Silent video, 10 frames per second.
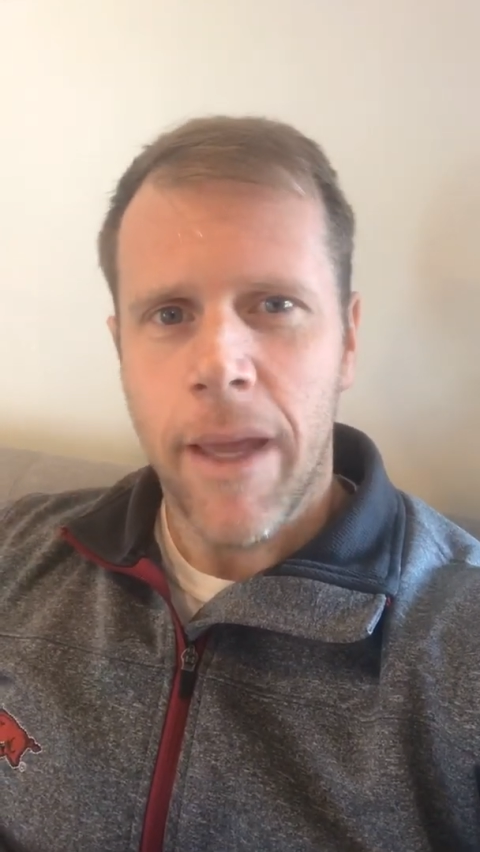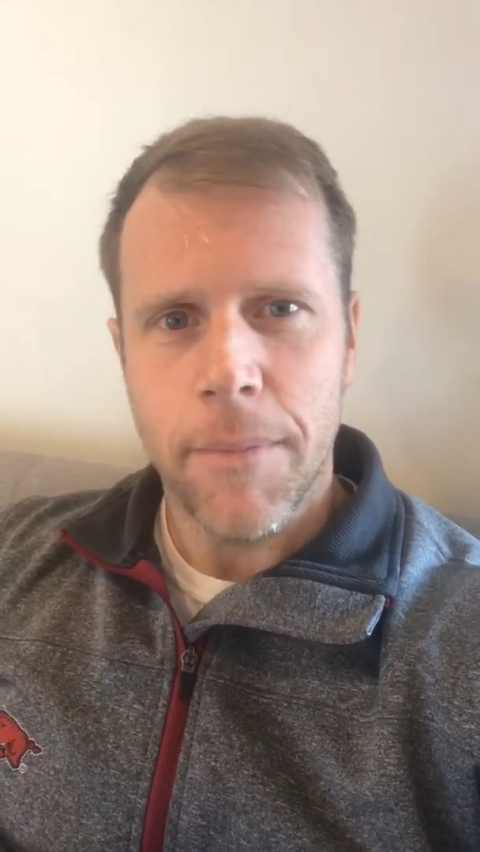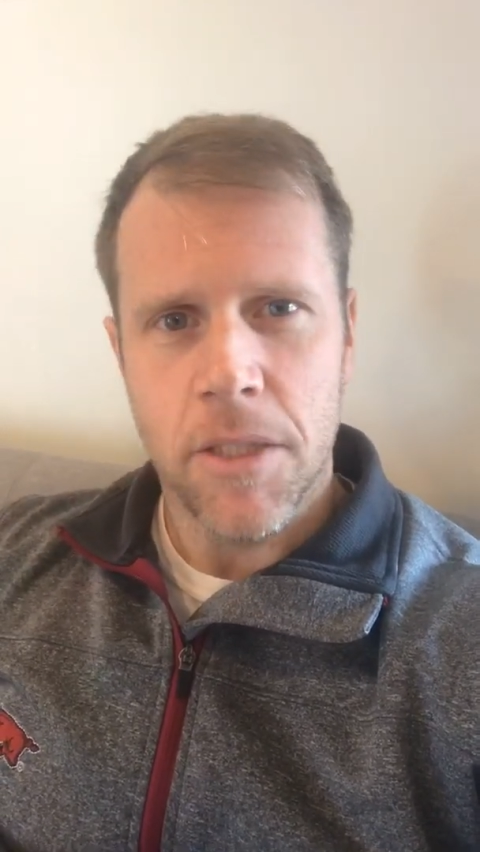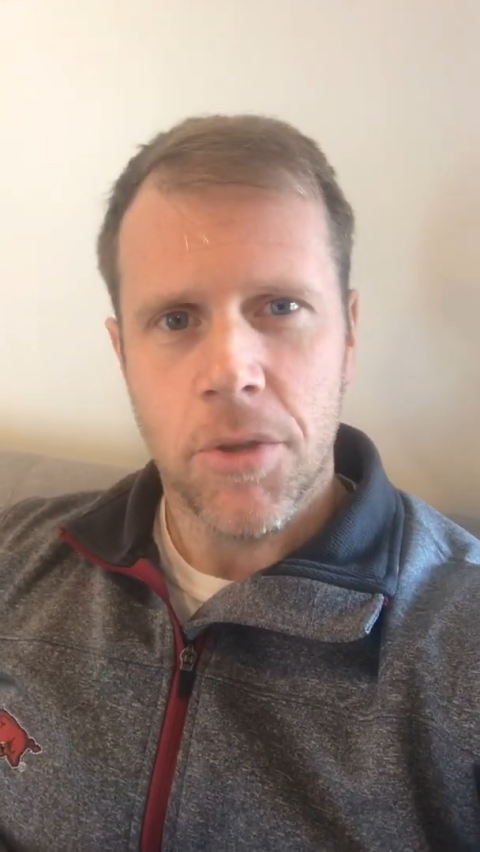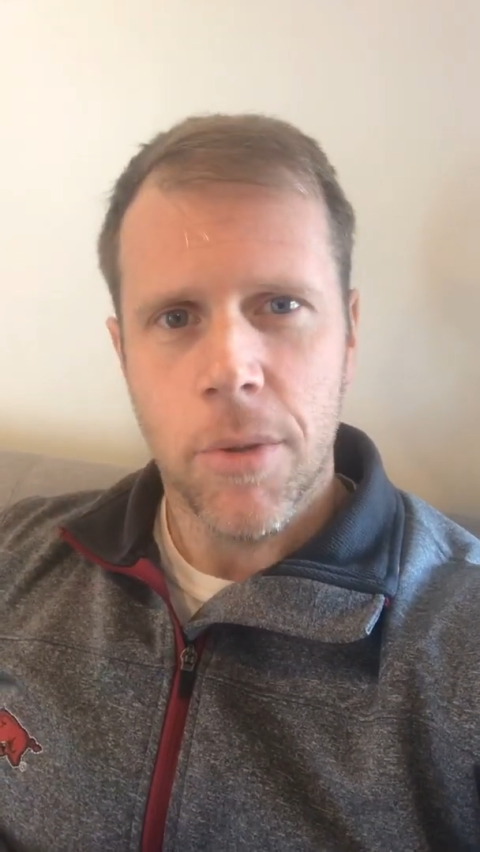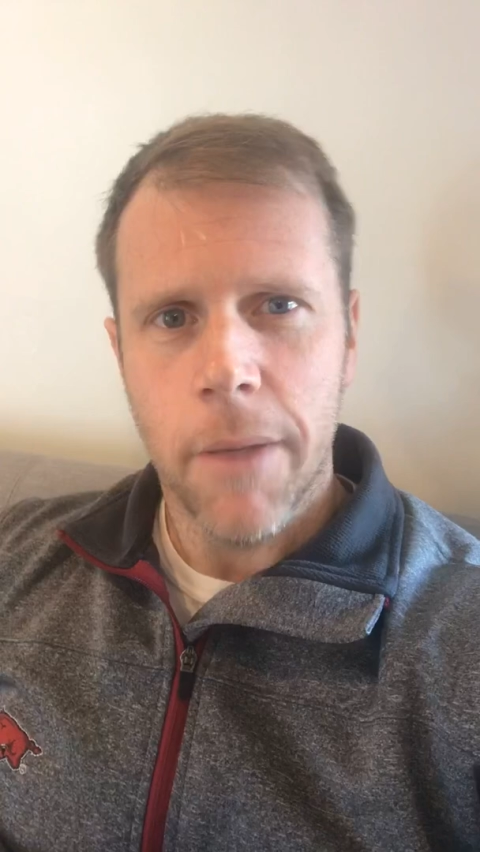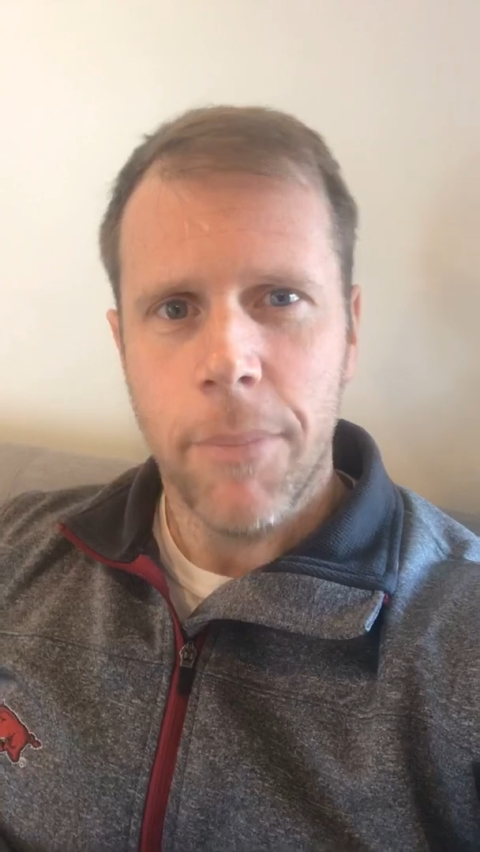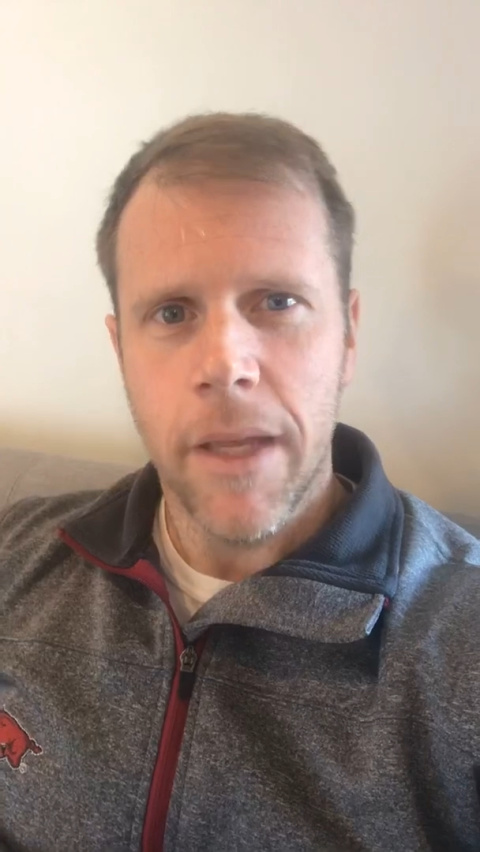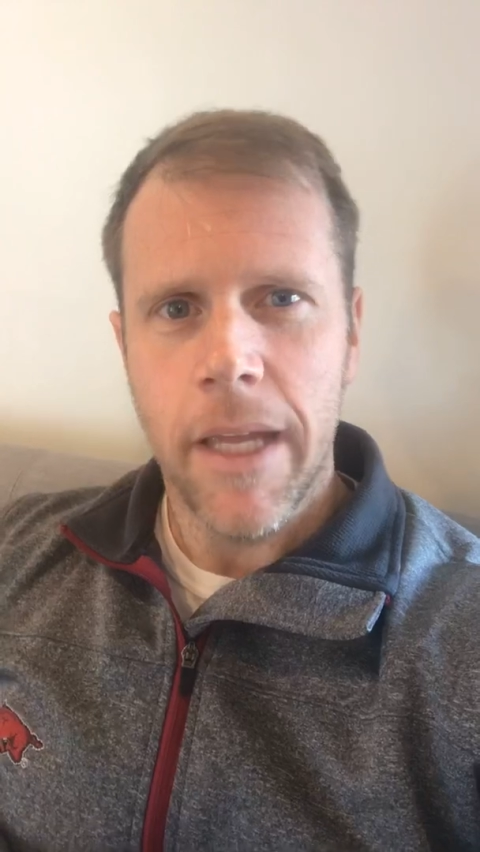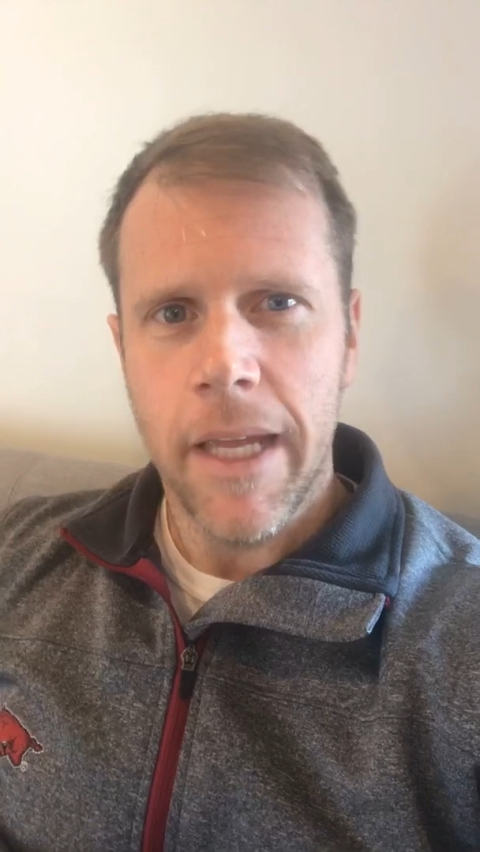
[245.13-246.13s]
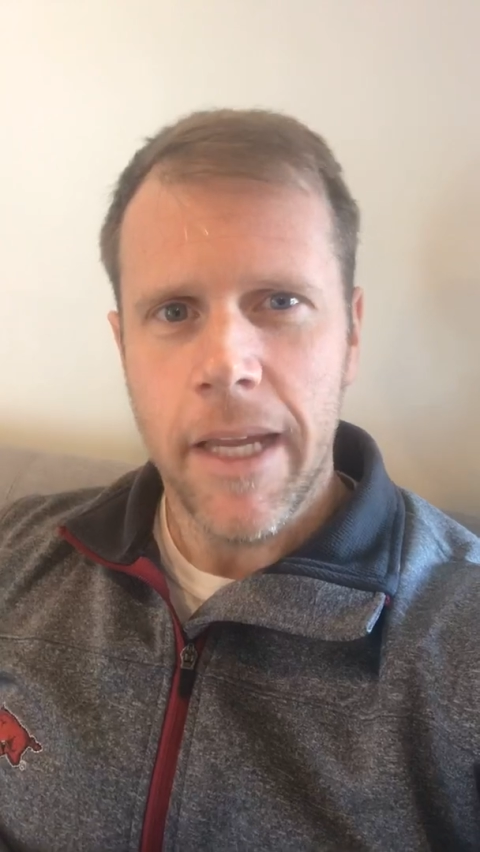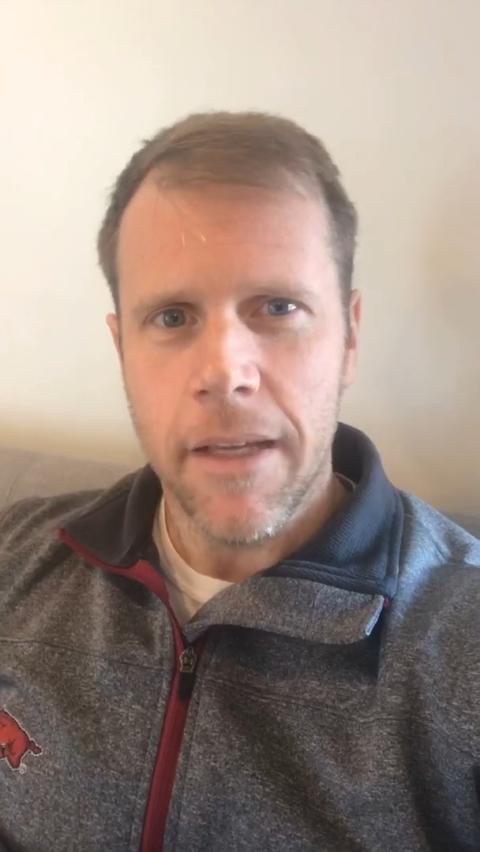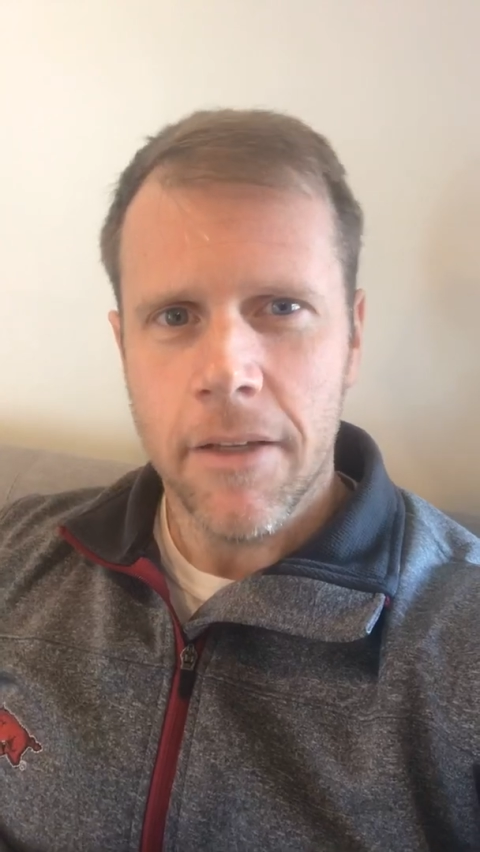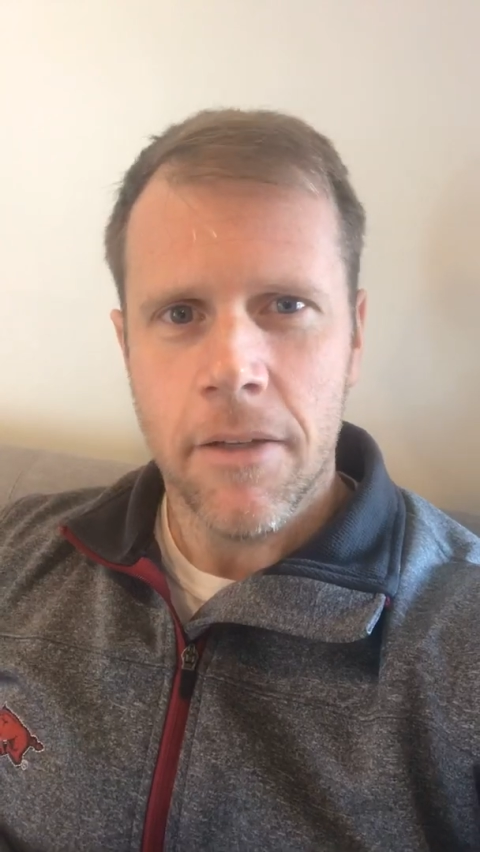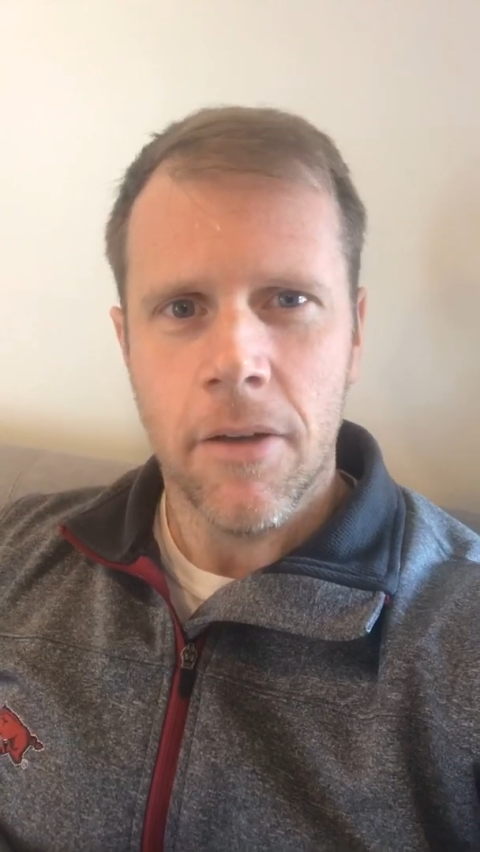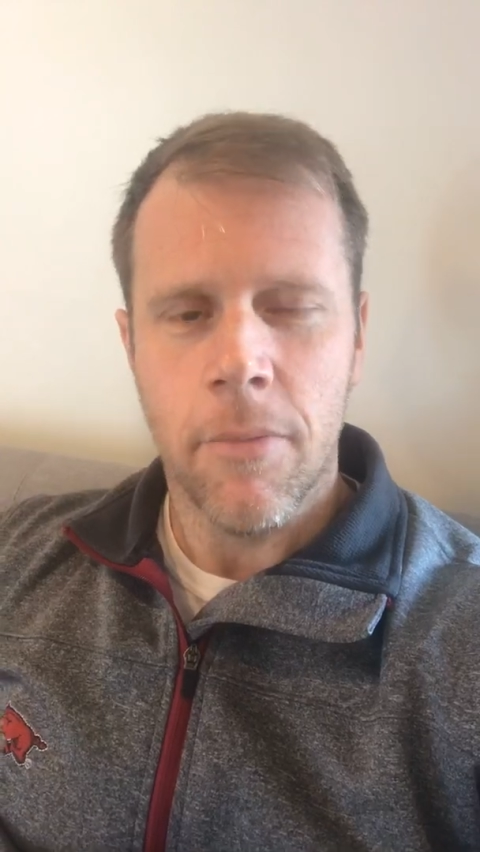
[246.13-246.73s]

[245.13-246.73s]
maybe tripping,